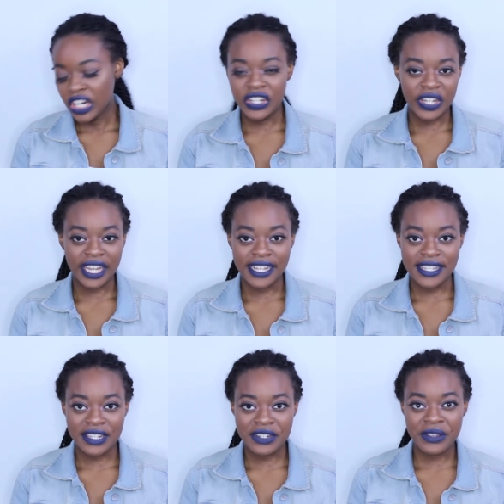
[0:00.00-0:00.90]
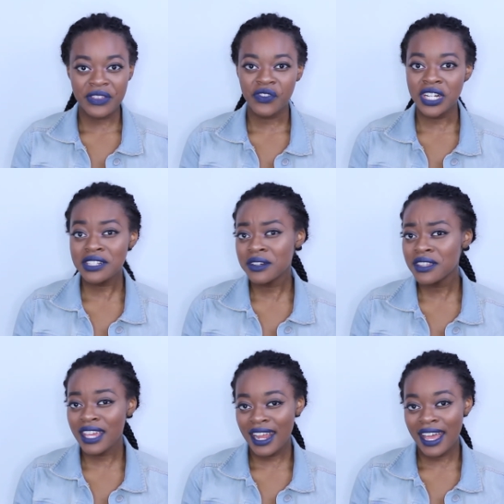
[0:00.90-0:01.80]
Okay, so the first
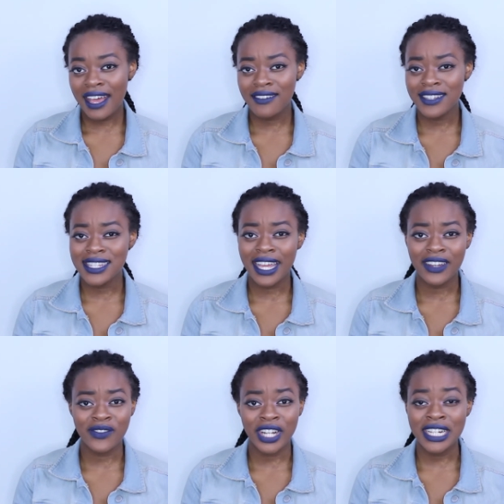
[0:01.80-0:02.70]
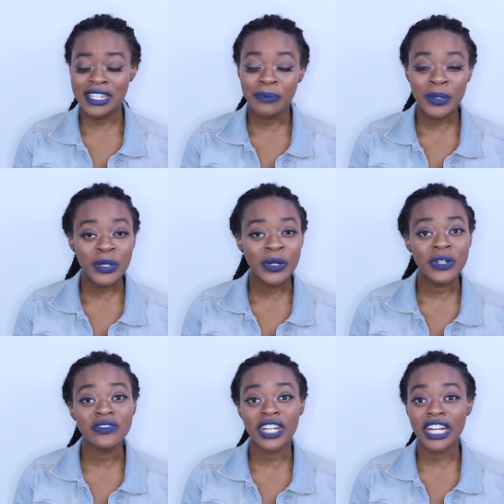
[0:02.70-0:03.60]
goal that I have is like a very
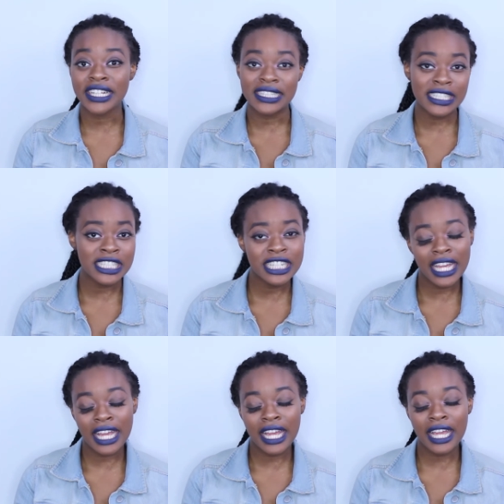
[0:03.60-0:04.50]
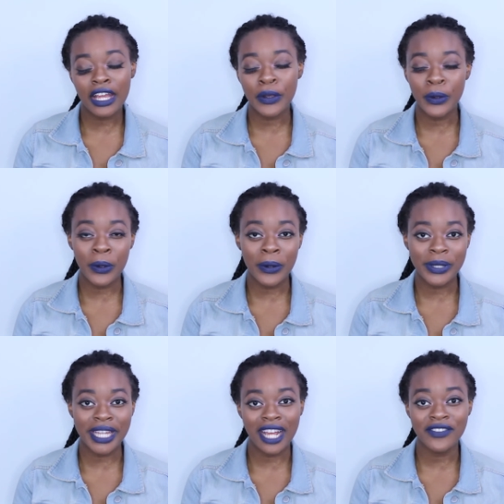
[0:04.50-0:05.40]
typical, very cliche
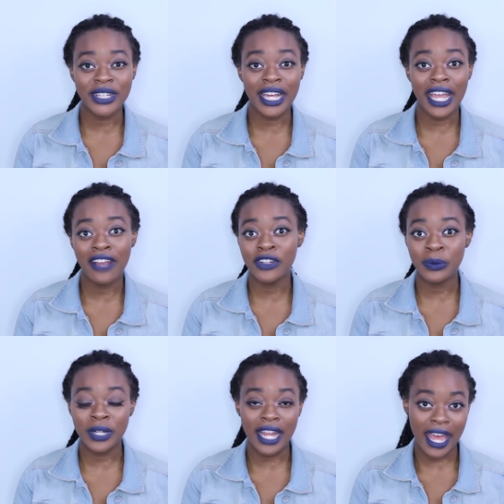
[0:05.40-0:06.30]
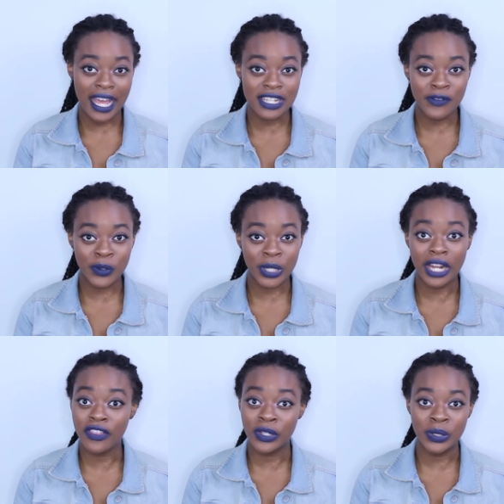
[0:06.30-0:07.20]
goal that I feel like everyone has for
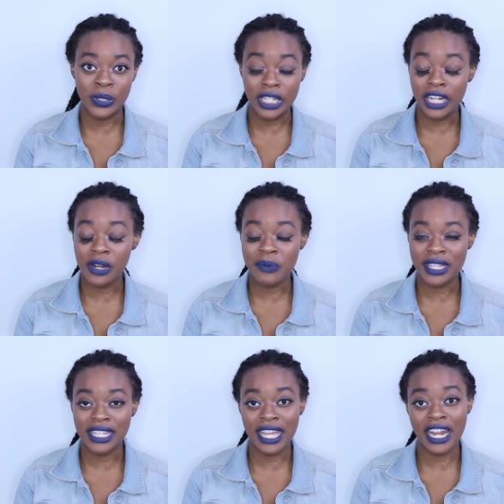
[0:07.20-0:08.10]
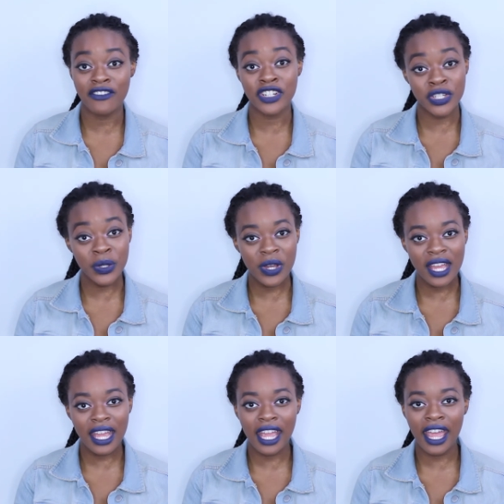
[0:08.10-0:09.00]
the new year, but then they never do
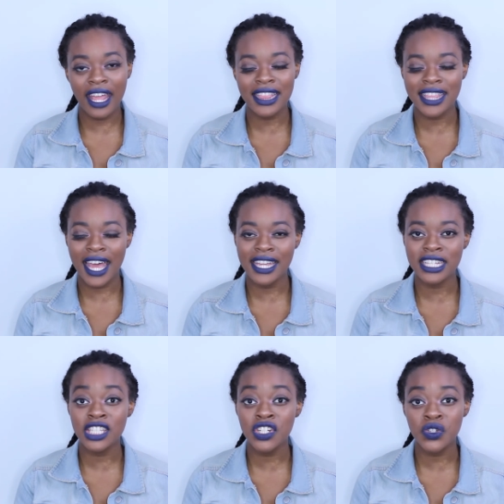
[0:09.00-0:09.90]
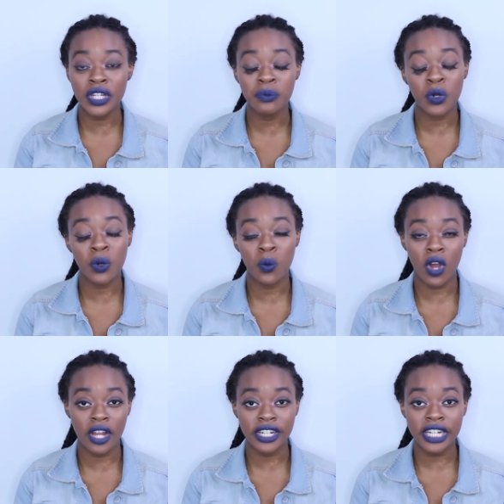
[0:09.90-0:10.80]
it, and that is to drink more
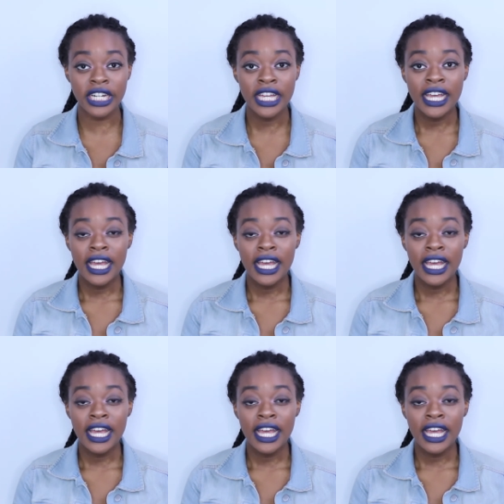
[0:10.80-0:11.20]
water.